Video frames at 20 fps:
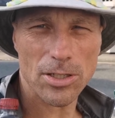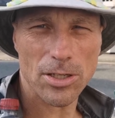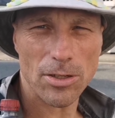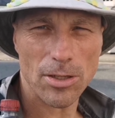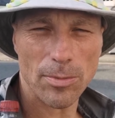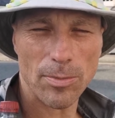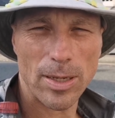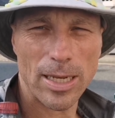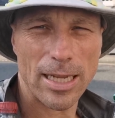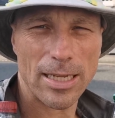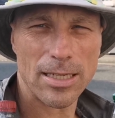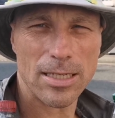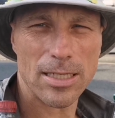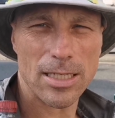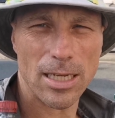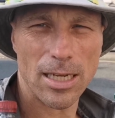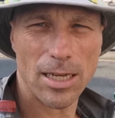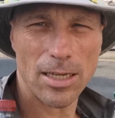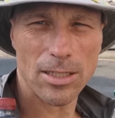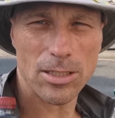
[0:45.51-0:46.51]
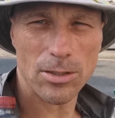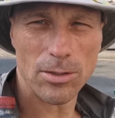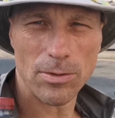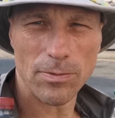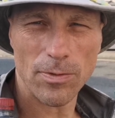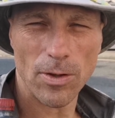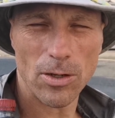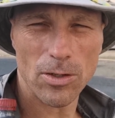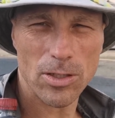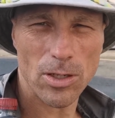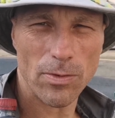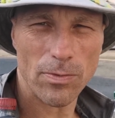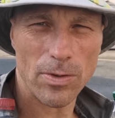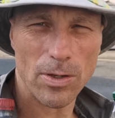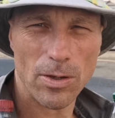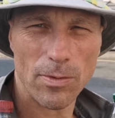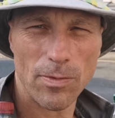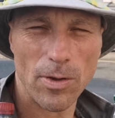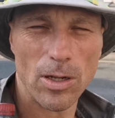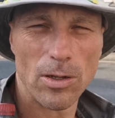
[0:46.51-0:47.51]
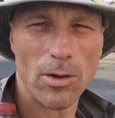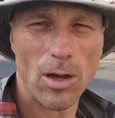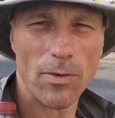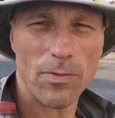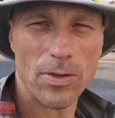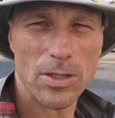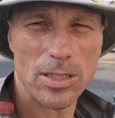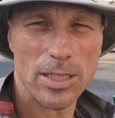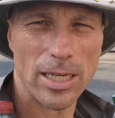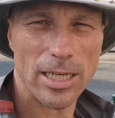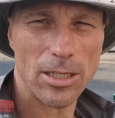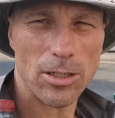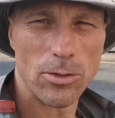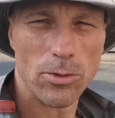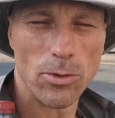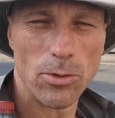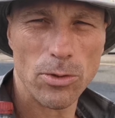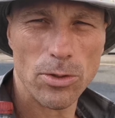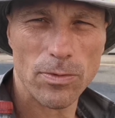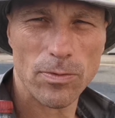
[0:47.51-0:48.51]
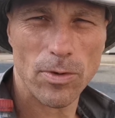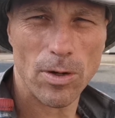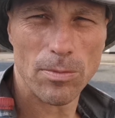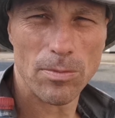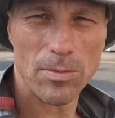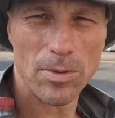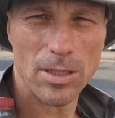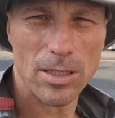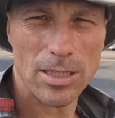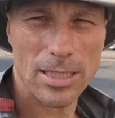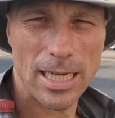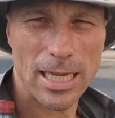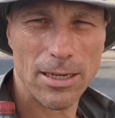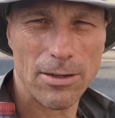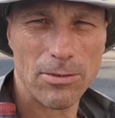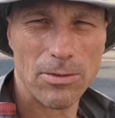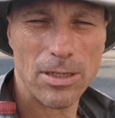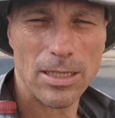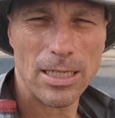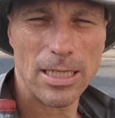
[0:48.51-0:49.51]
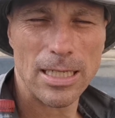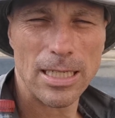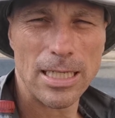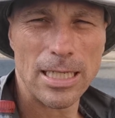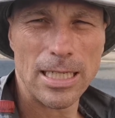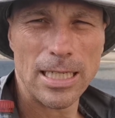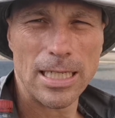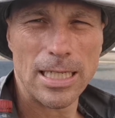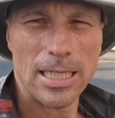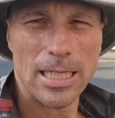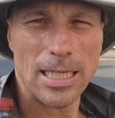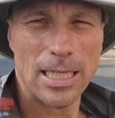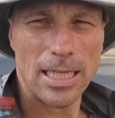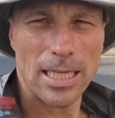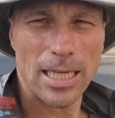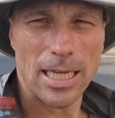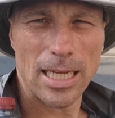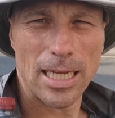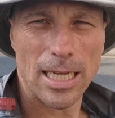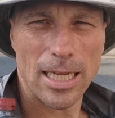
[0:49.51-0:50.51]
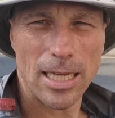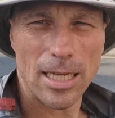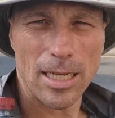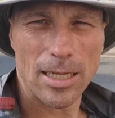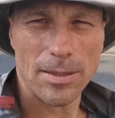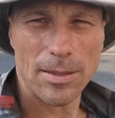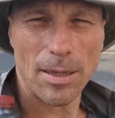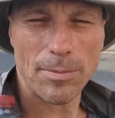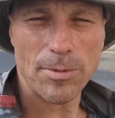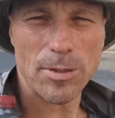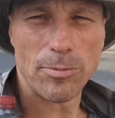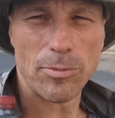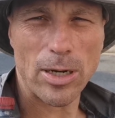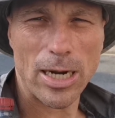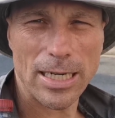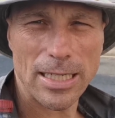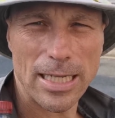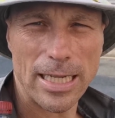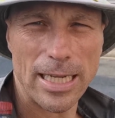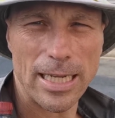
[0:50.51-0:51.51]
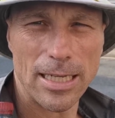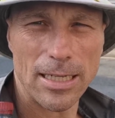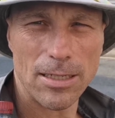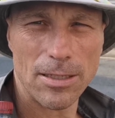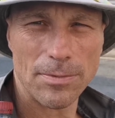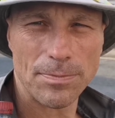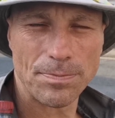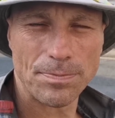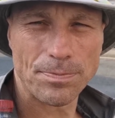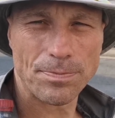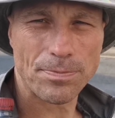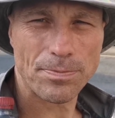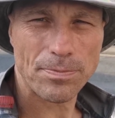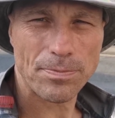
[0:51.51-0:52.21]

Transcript: So the plans are to follow Offa's Dyke north from the town up to Aberedw Hill,